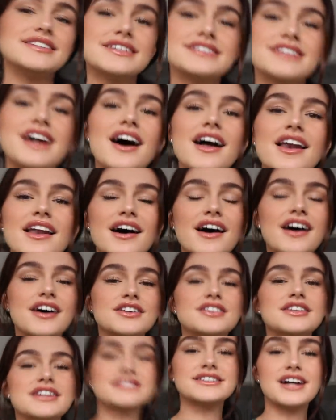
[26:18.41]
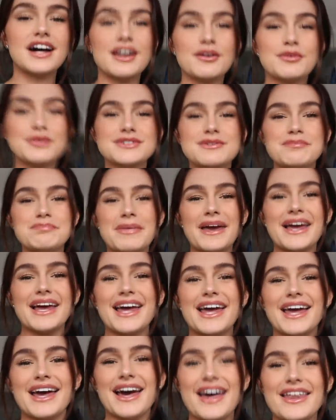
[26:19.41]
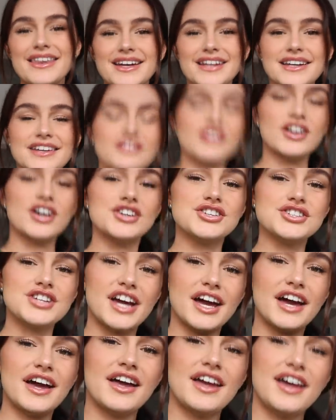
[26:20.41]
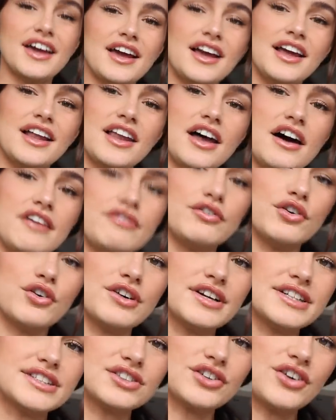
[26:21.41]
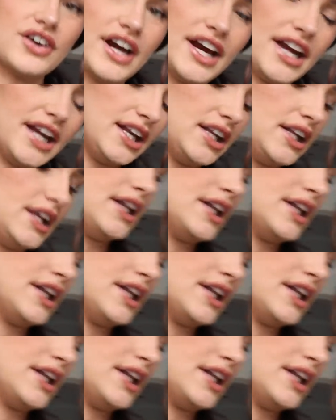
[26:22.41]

This colour, this colour was a big hit at the end of last year, that forest green.